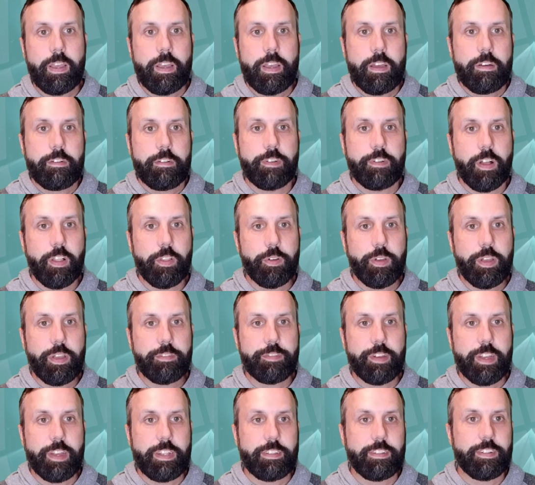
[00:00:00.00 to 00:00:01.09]
Following
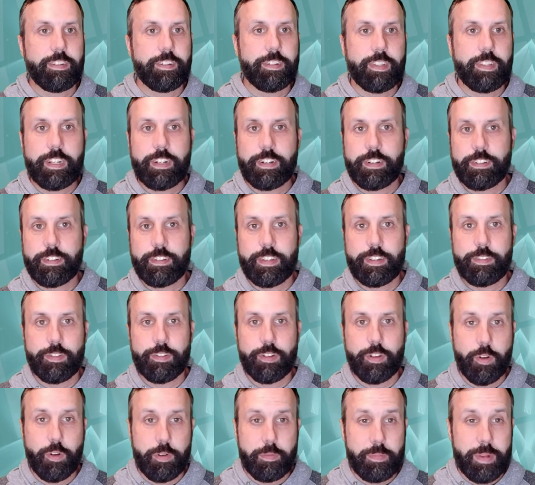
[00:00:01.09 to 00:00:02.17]
events, your leaders can
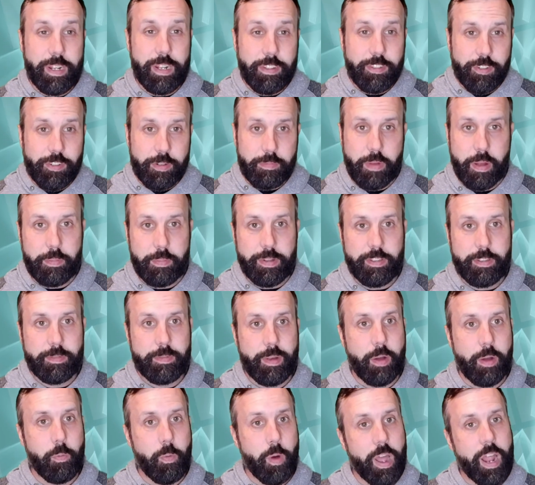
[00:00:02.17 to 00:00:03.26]
record ministry moments
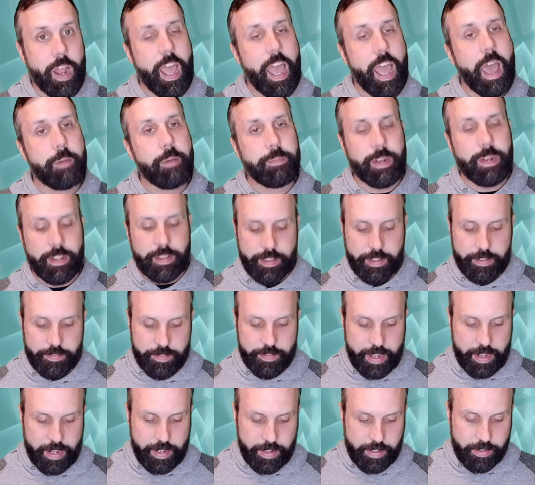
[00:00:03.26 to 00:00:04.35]
about what happened at the
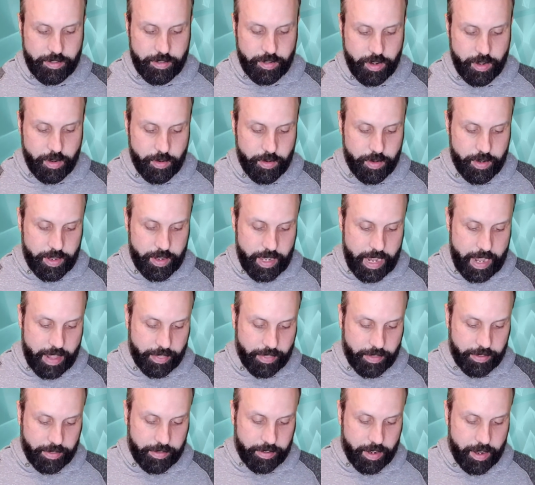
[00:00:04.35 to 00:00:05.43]
event. So at
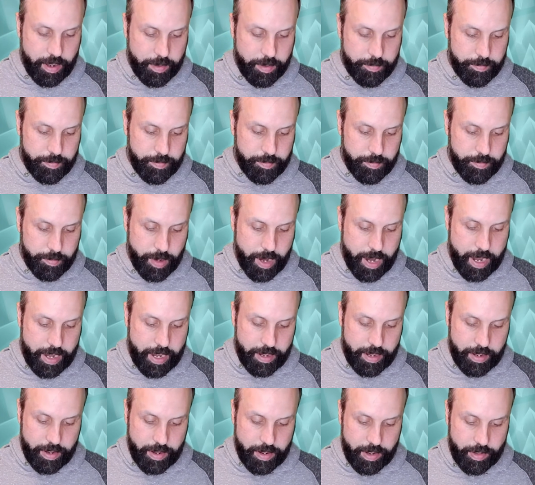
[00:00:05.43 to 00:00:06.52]
the top
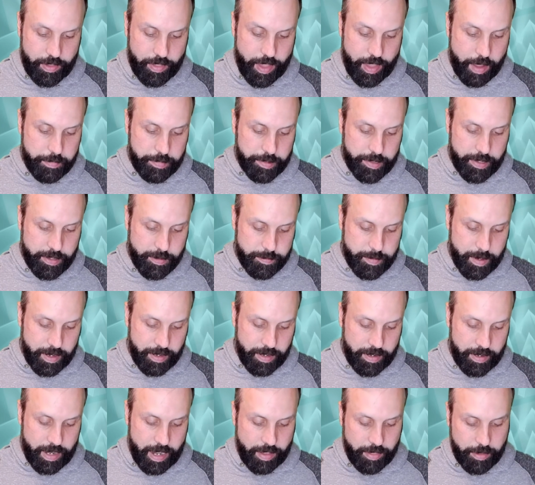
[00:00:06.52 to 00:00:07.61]
right in that plus
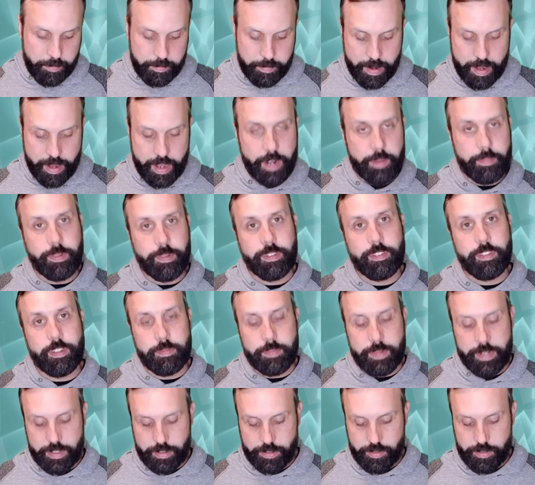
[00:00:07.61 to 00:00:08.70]
button, at the bottom, you'll see
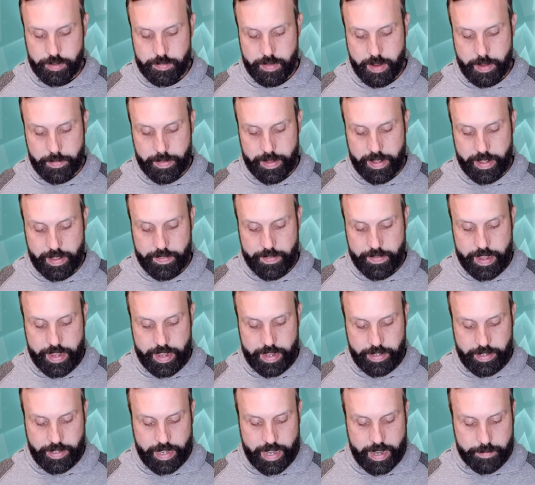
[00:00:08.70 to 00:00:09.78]
ministry moment, and they
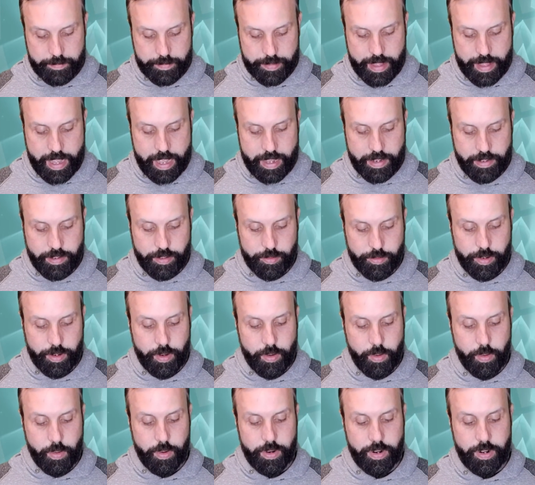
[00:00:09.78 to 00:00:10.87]
can tap that to
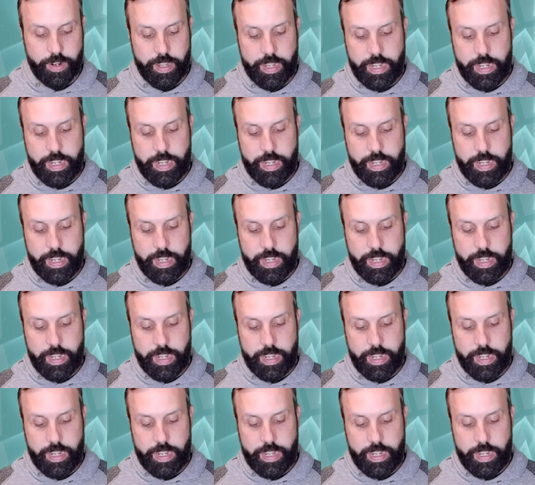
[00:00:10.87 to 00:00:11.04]
record